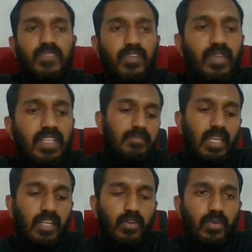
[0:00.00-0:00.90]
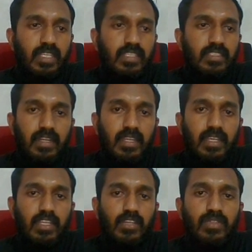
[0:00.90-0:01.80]
when the black rook is
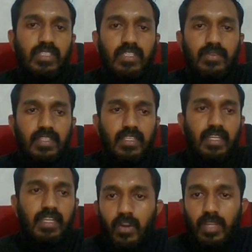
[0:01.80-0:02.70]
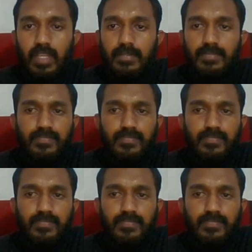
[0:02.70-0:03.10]
attacked into the seventh rank. Okay,